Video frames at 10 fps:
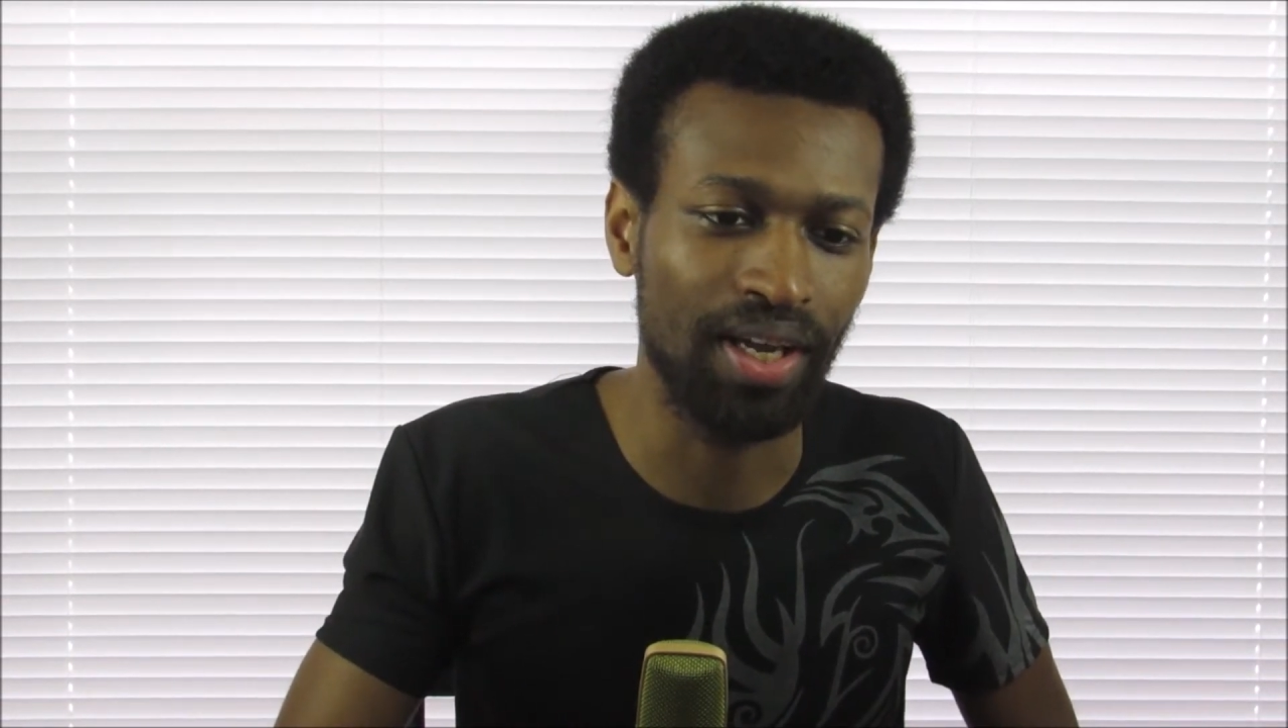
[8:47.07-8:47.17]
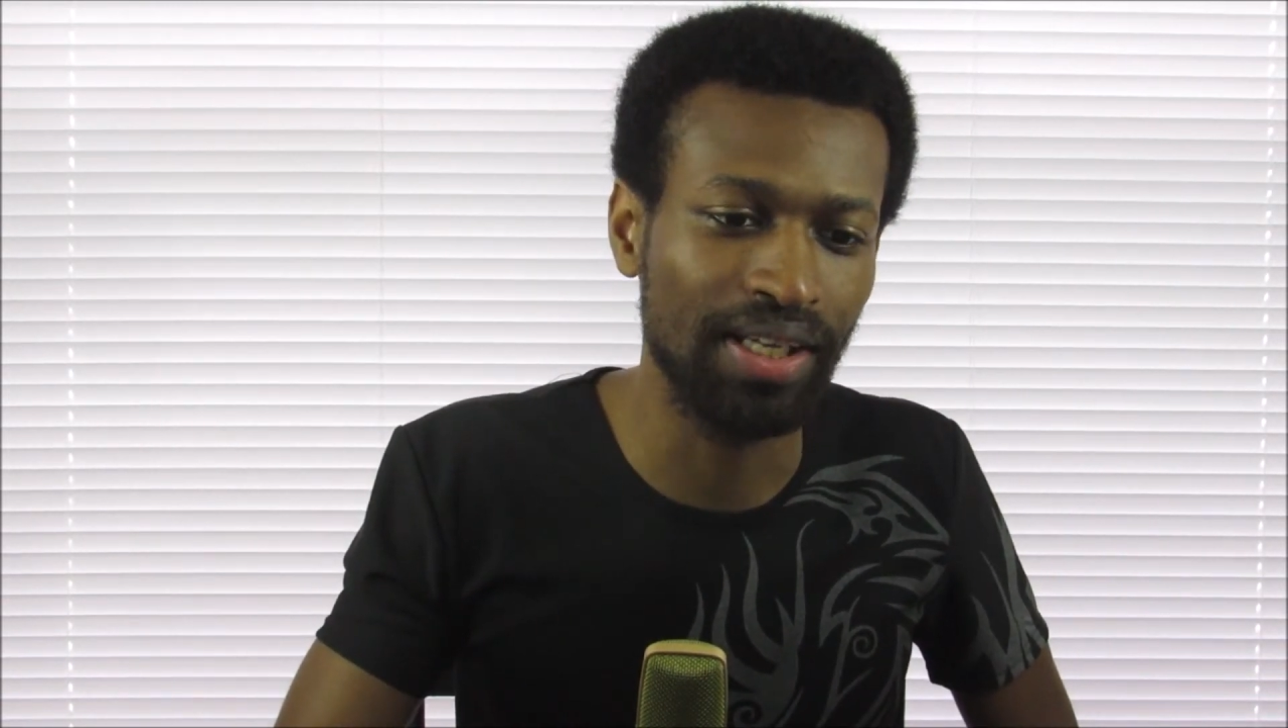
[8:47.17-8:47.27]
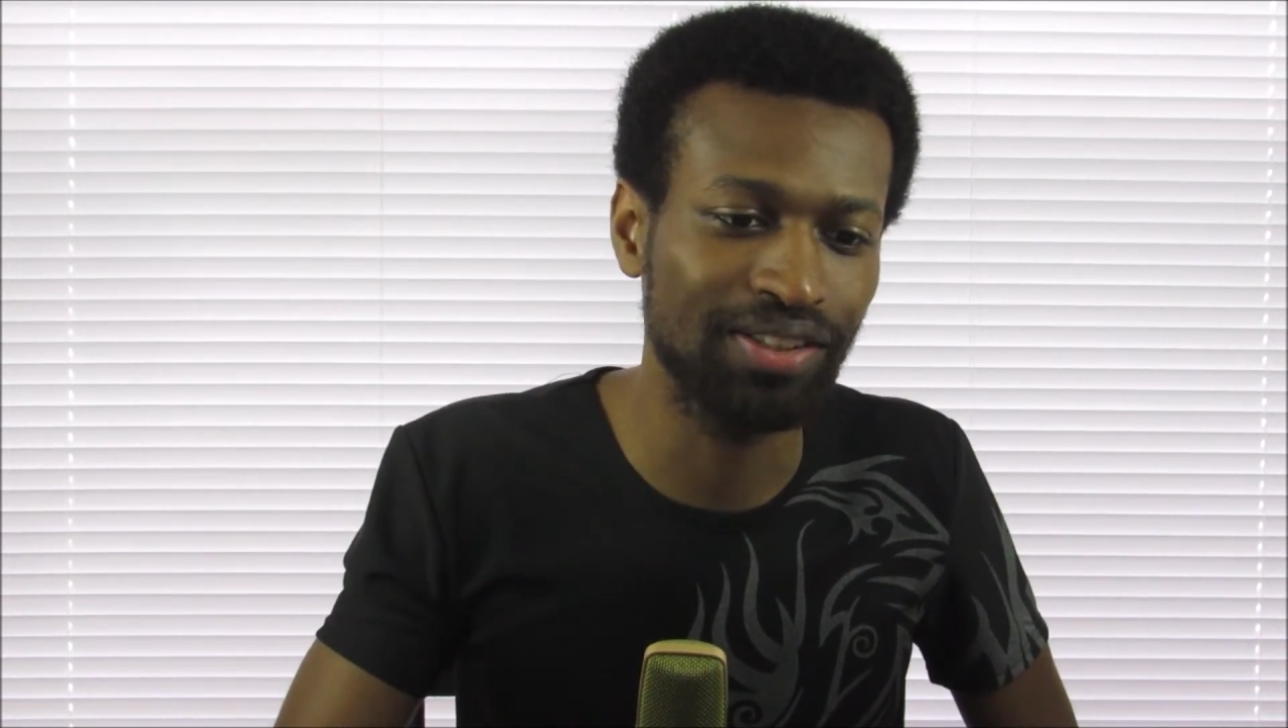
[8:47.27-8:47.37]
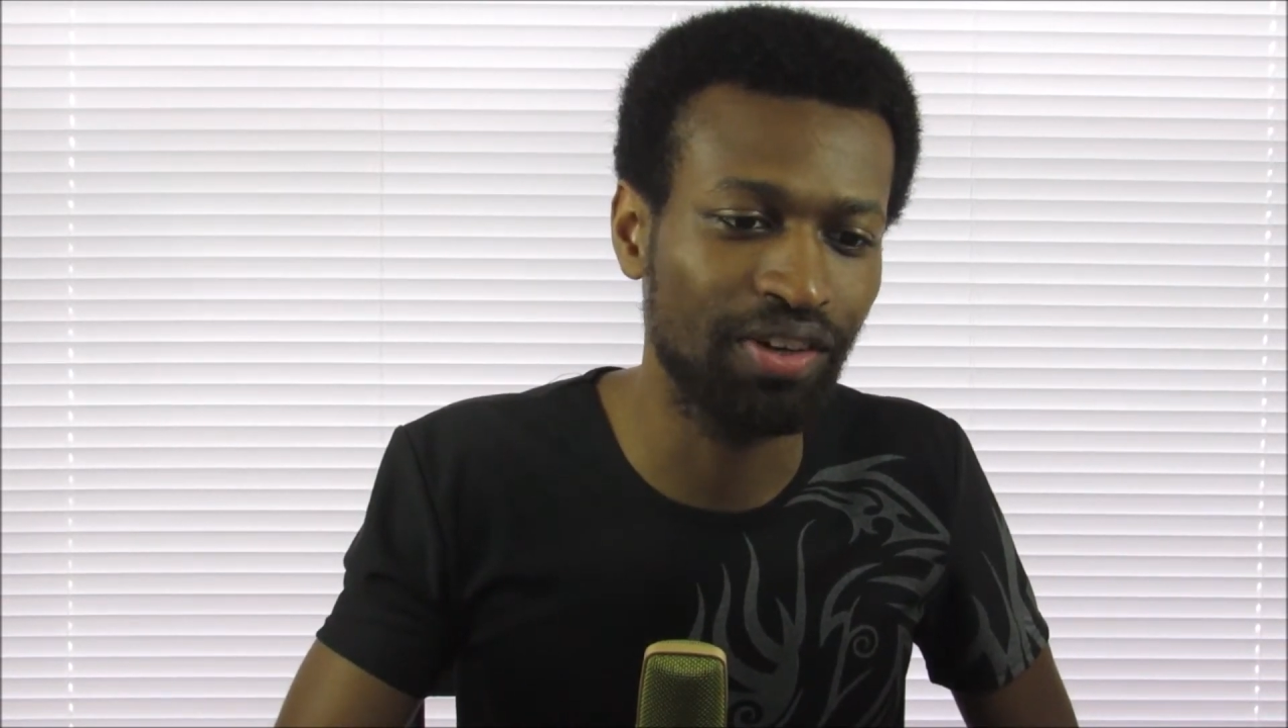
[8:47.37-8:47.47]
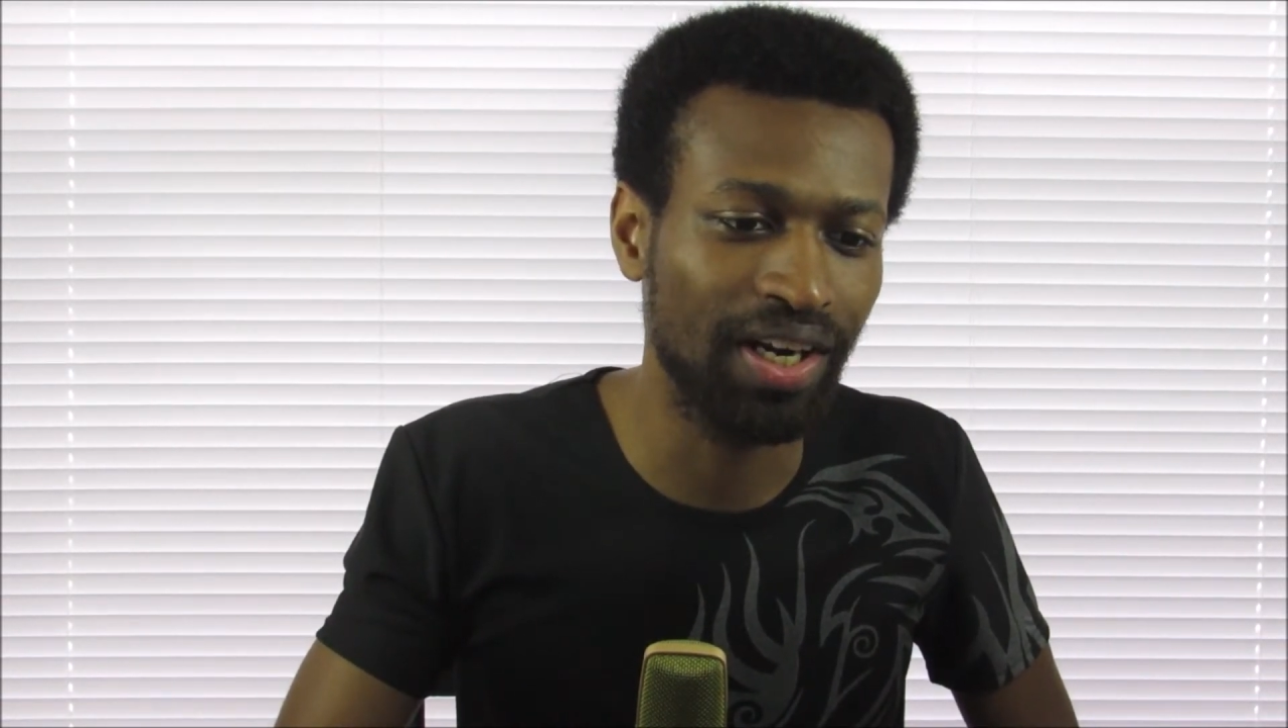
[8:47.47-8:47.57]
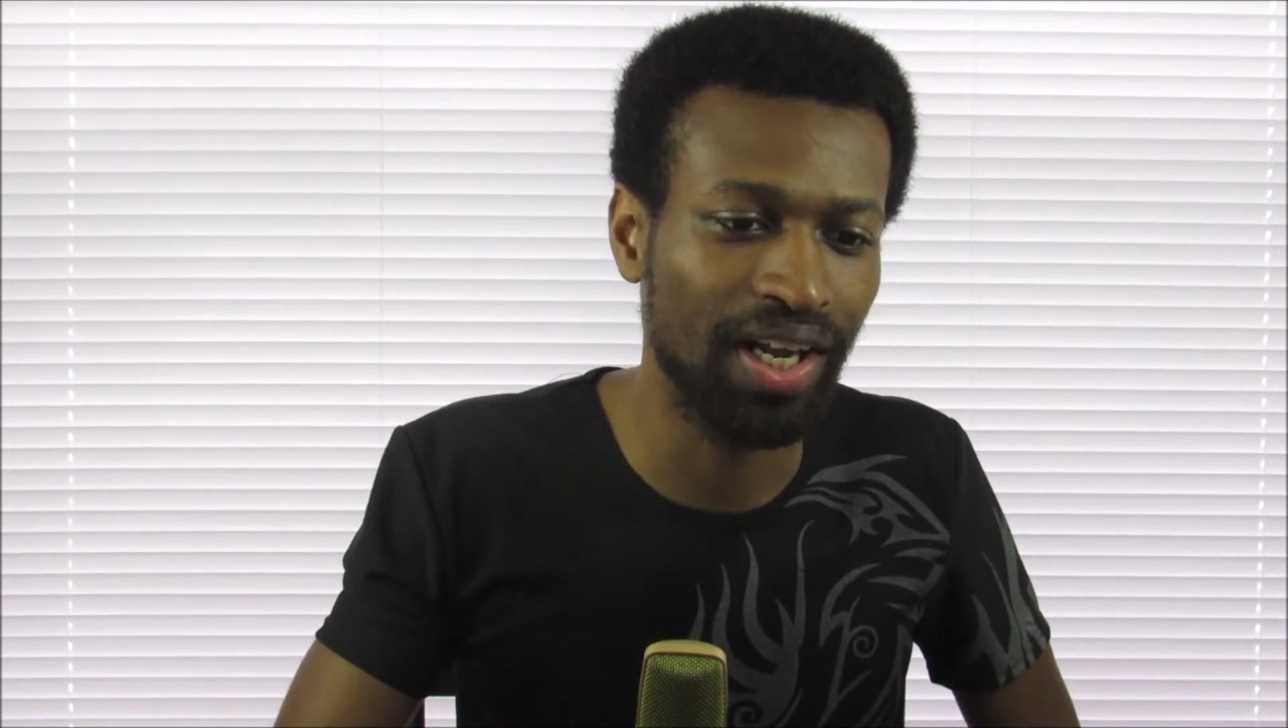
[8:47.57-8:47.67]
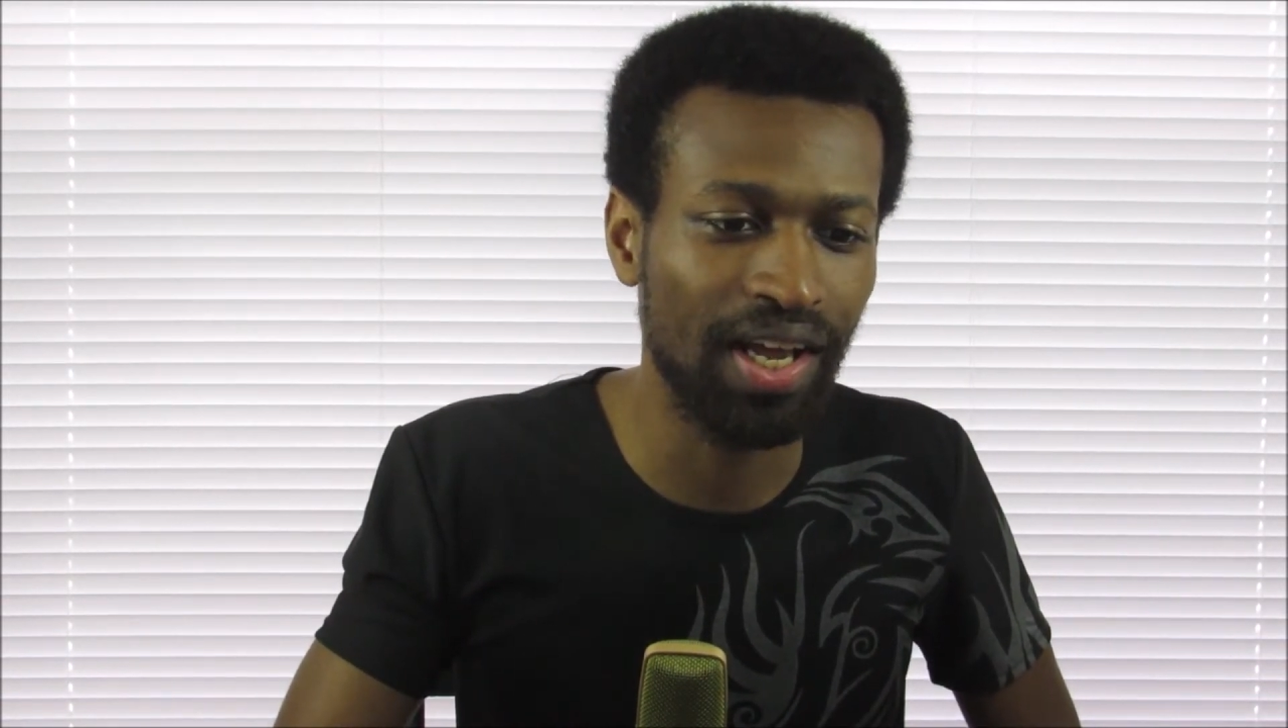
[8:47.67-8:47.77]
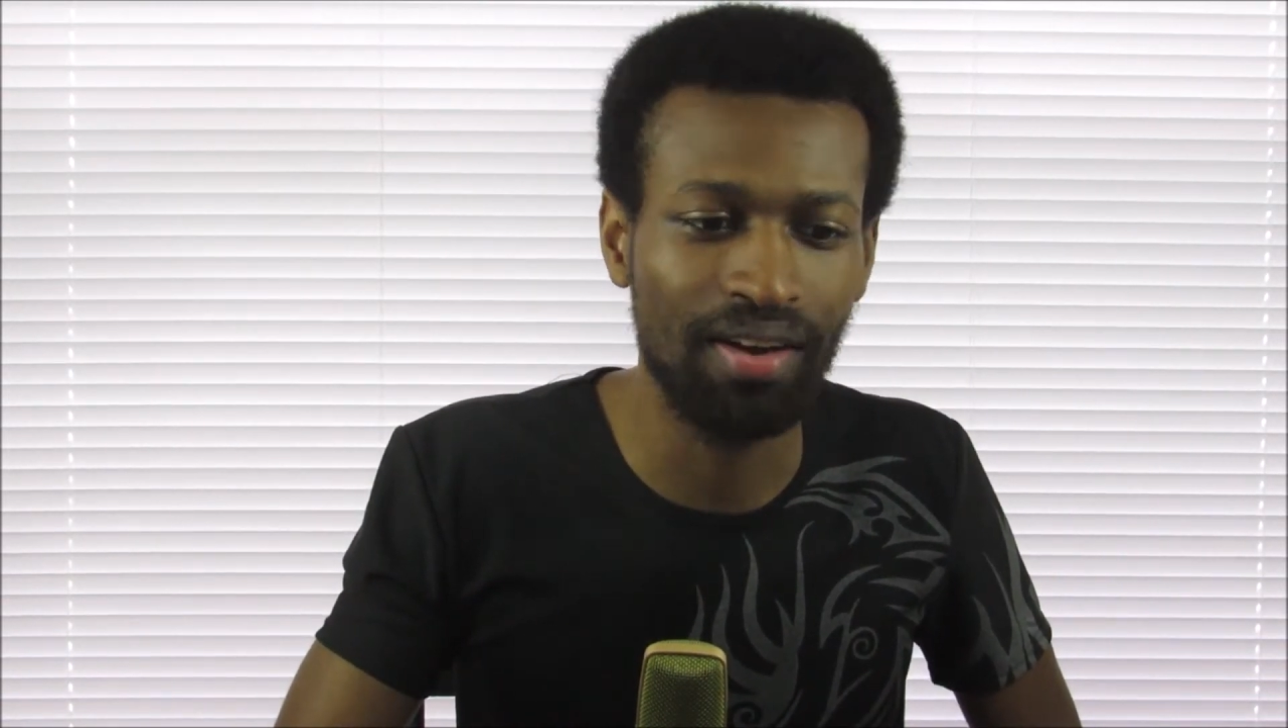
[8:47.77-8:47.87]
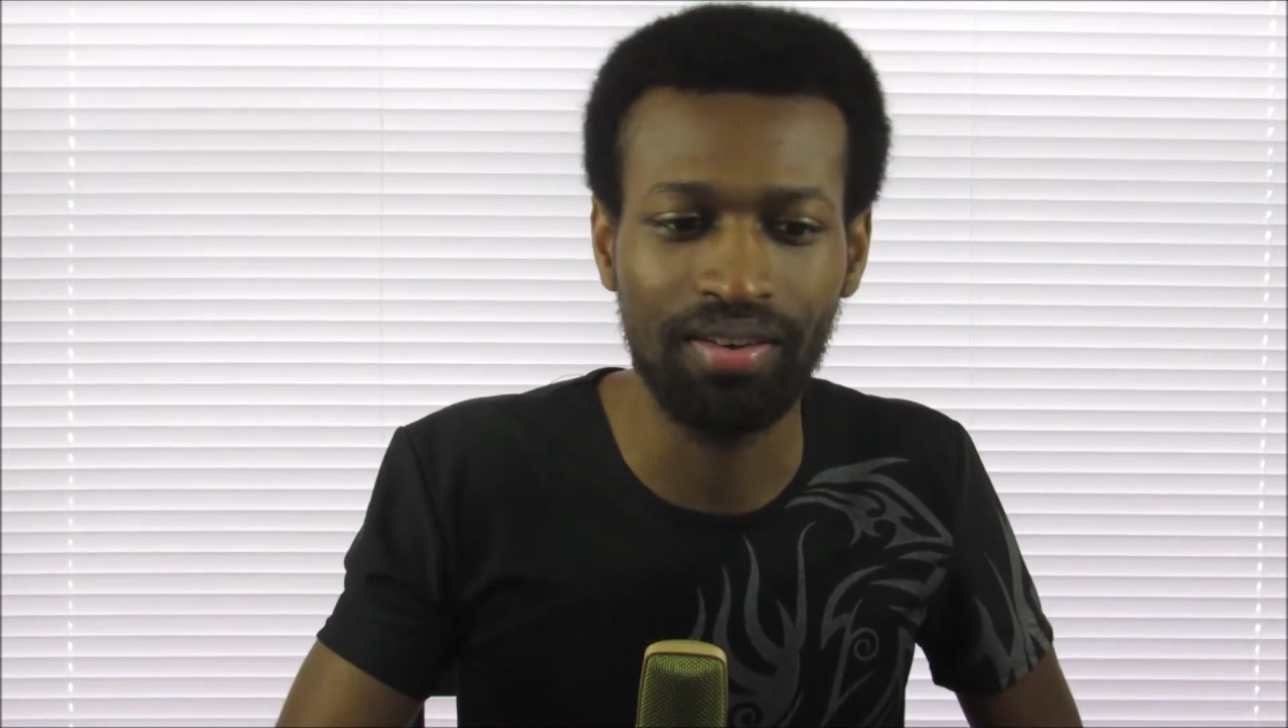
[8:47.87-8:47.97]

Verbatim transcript: but as of right